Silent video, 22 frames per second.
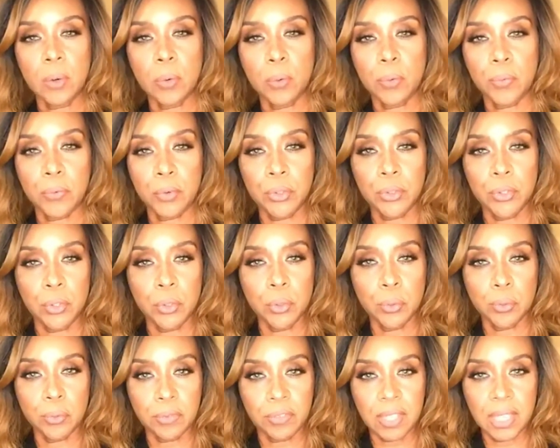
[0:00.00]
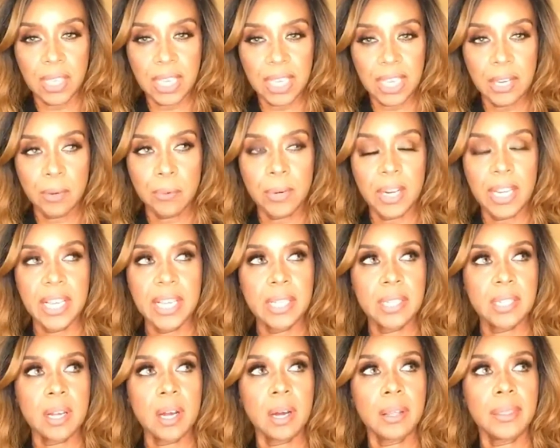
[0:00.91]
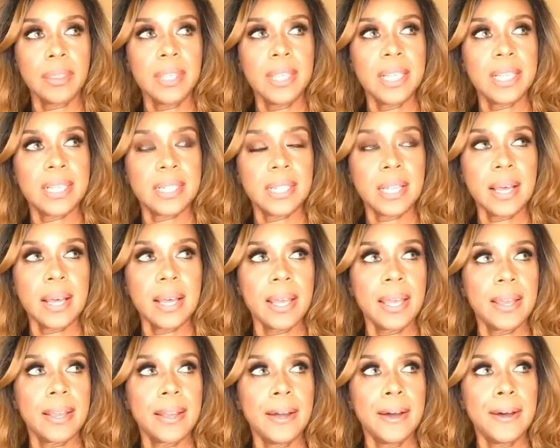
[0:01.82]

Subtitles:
over the UVA rays are things like